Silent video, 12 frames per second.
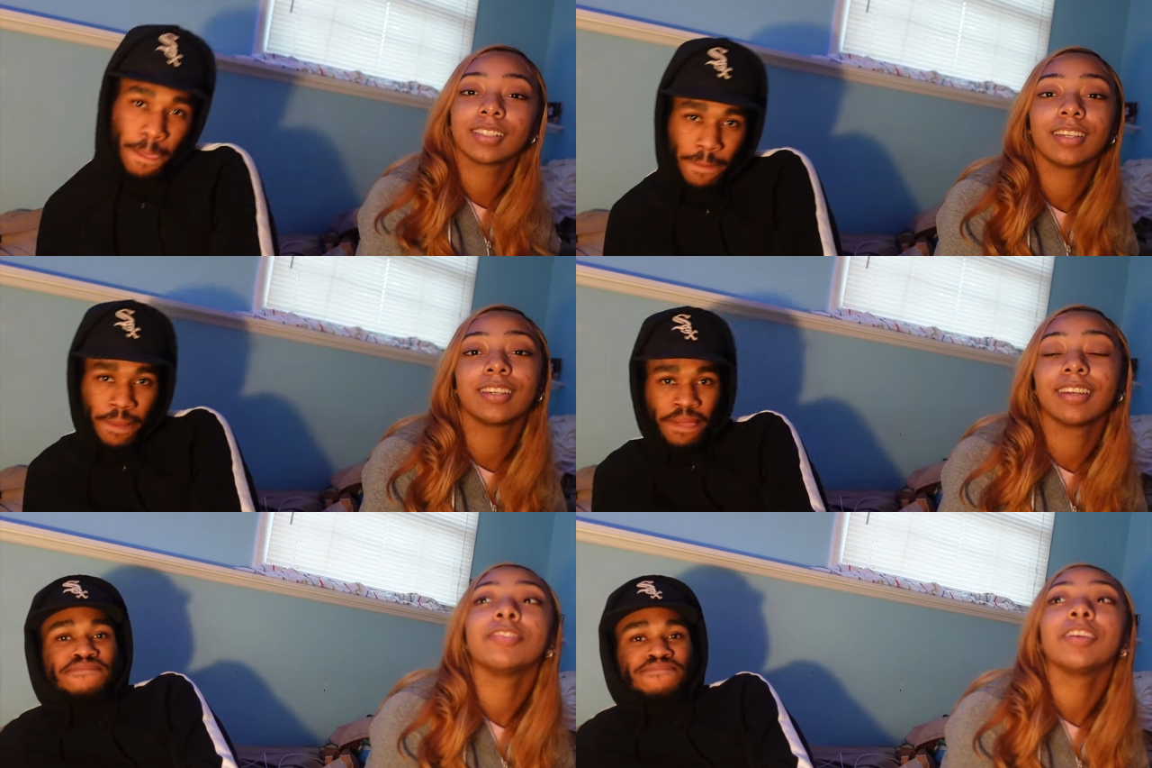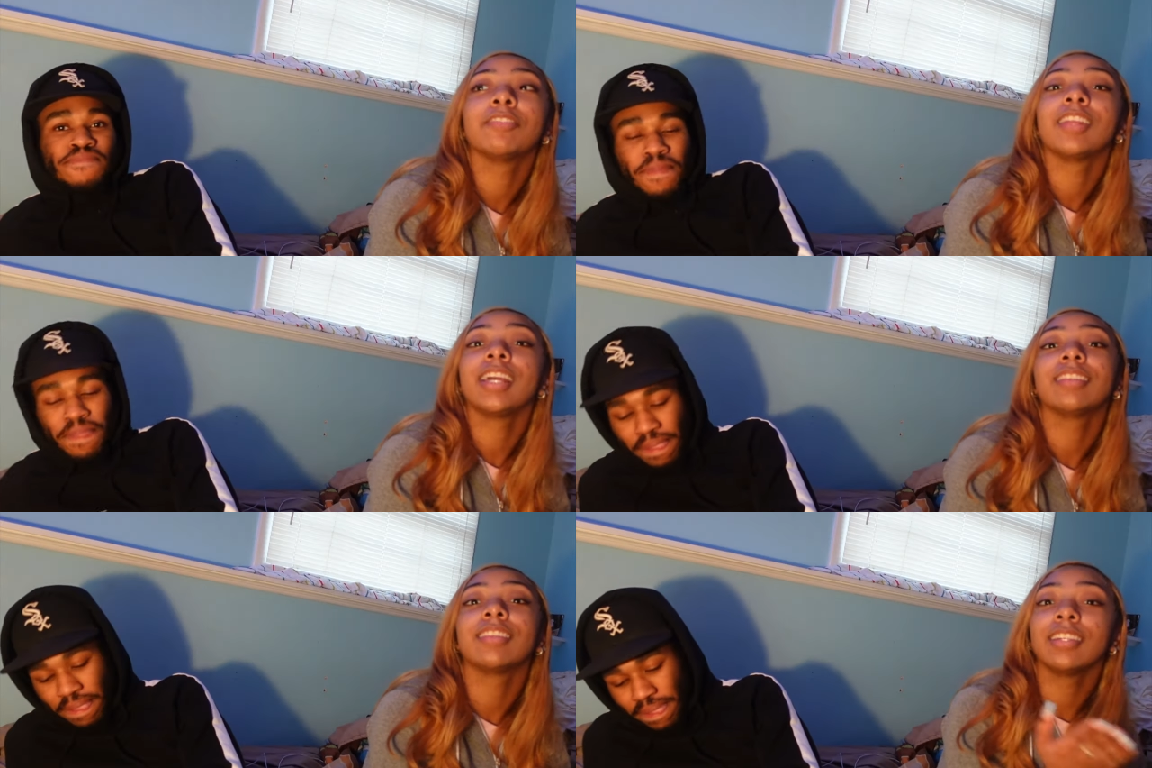Speaker 1: think. If
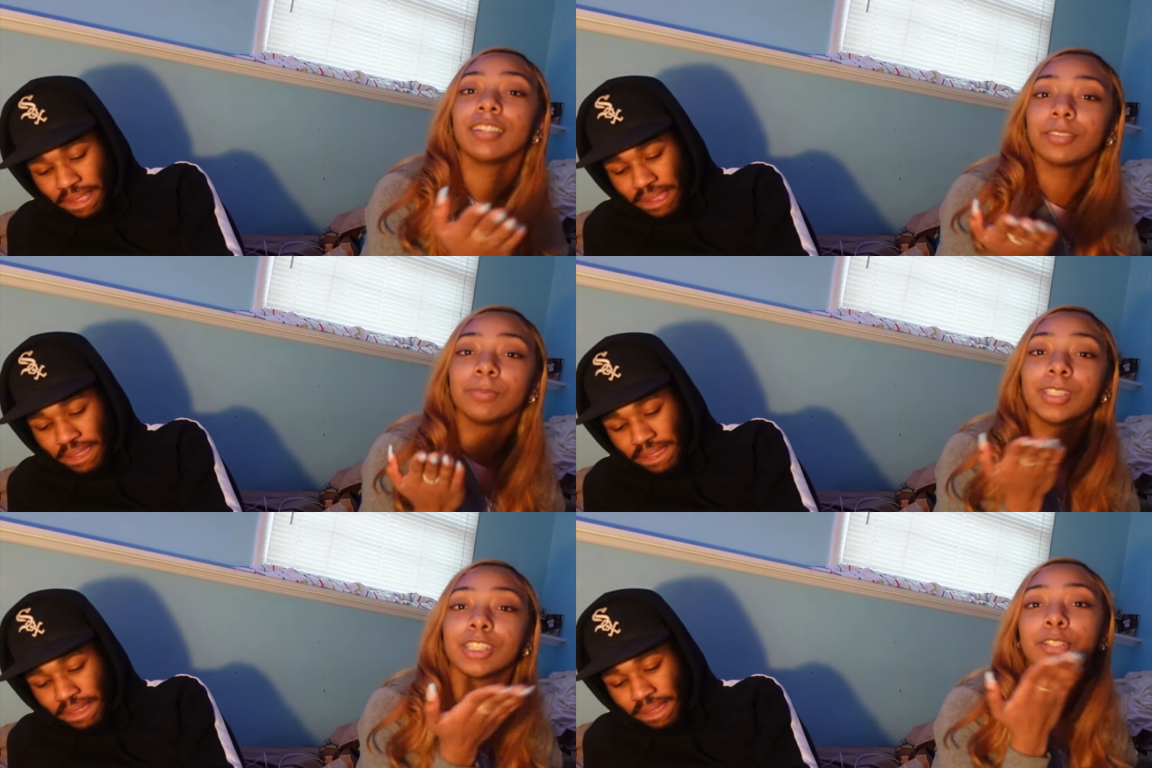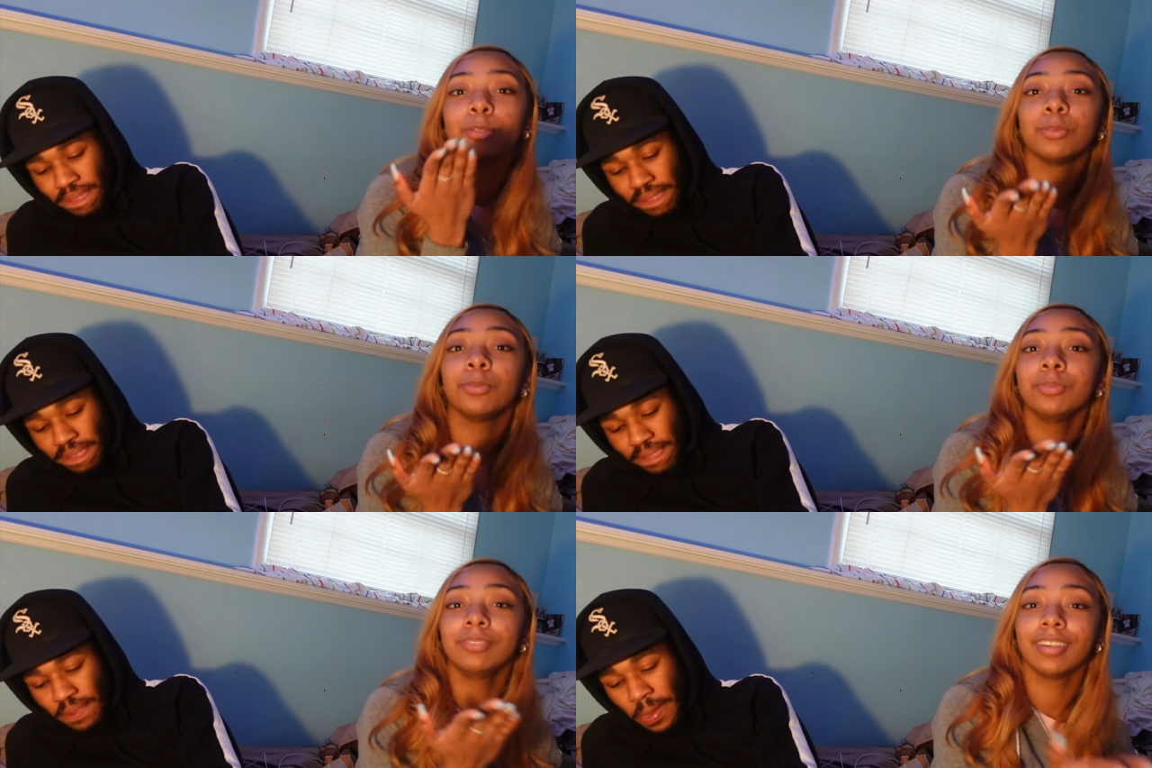they think we should
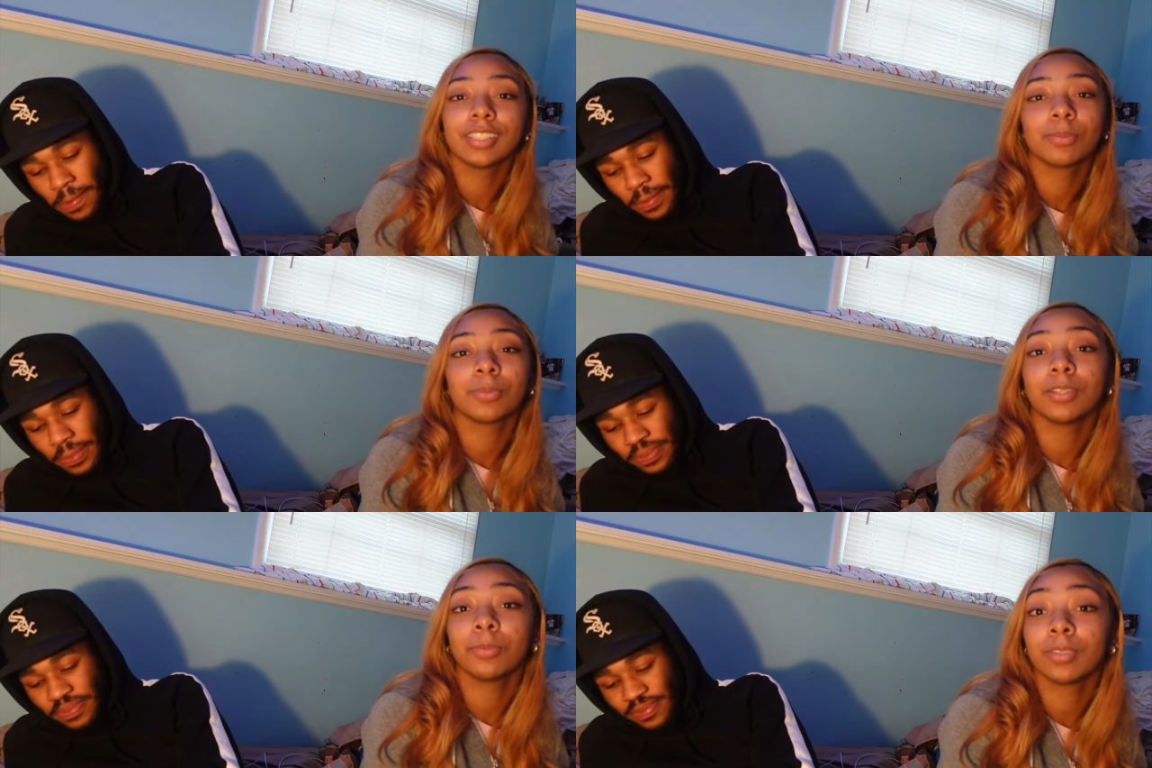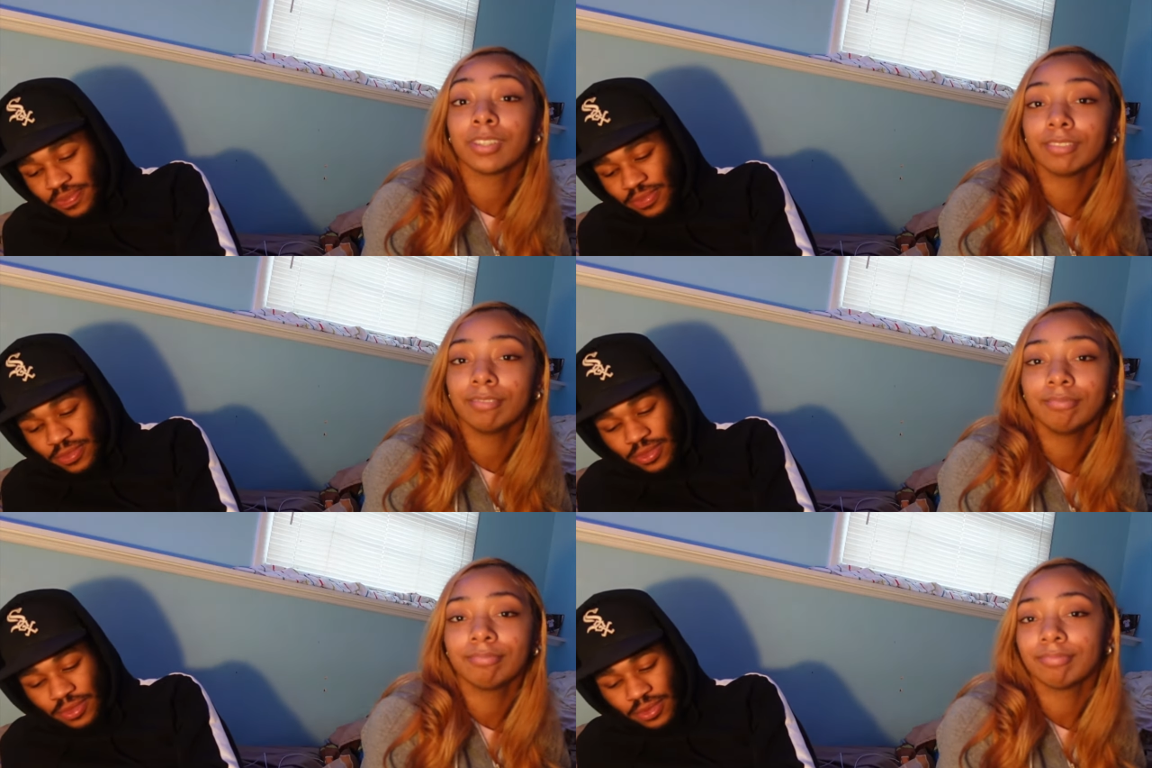do Spin the
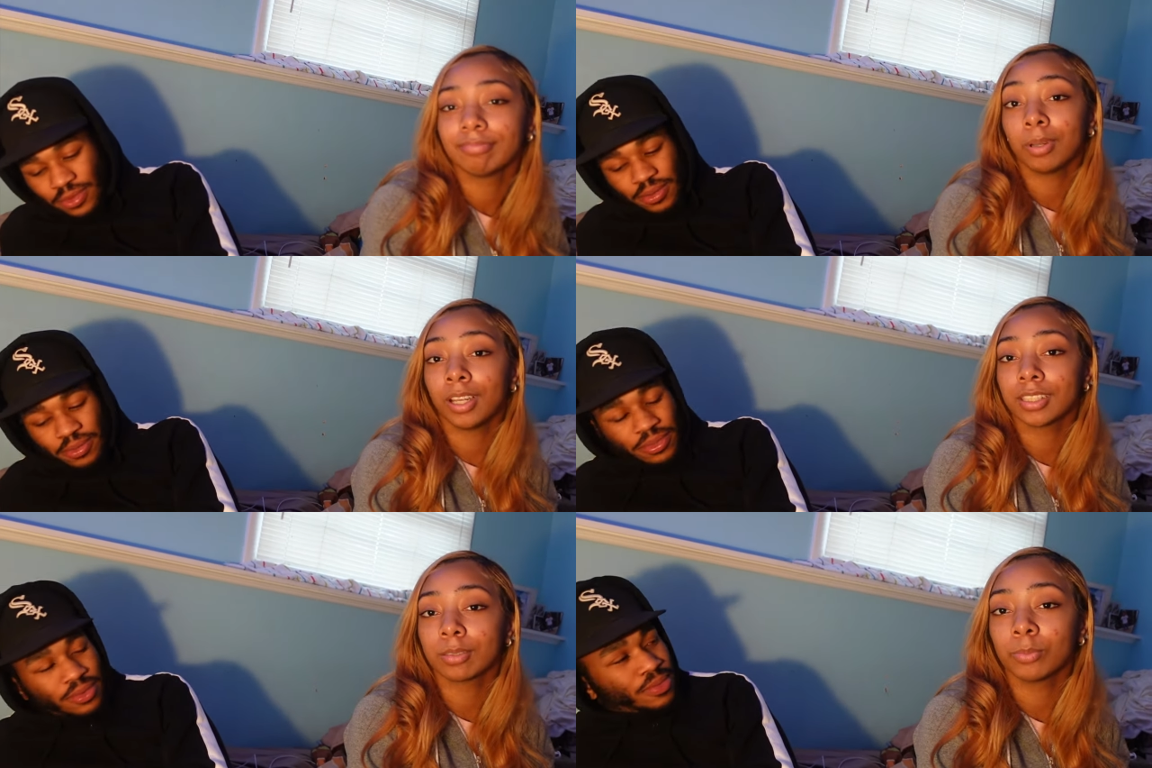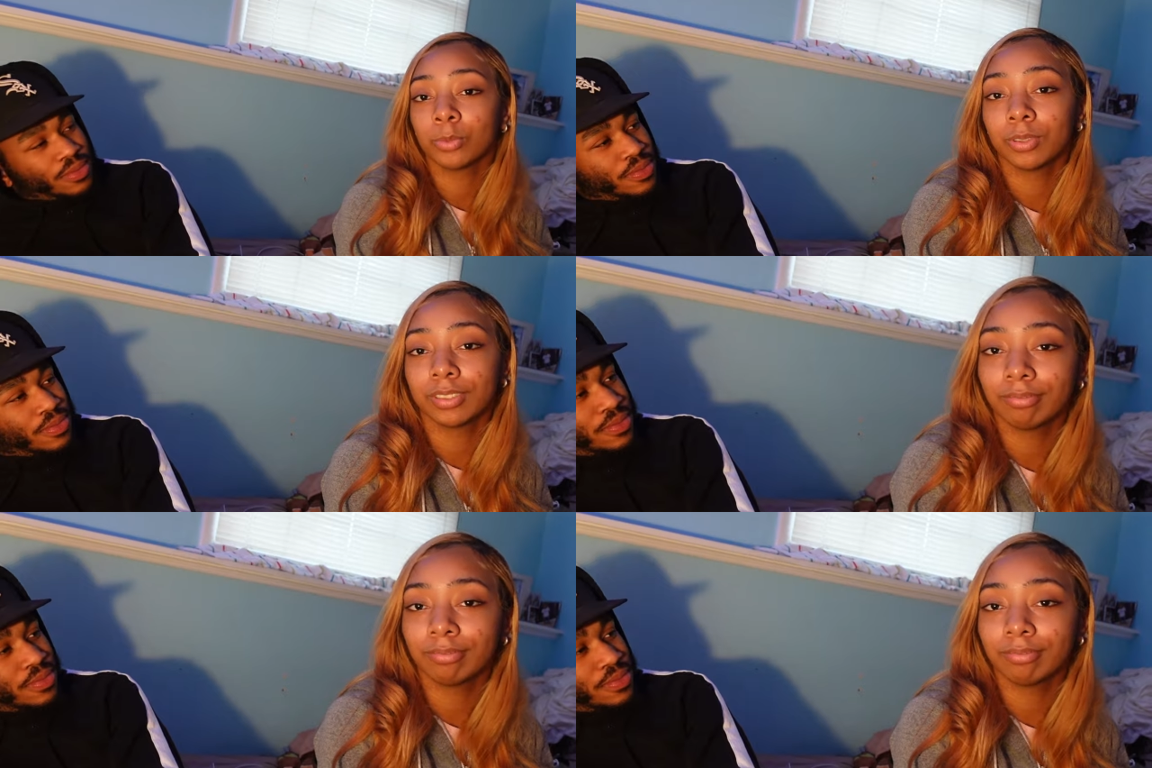Wheel, plus more.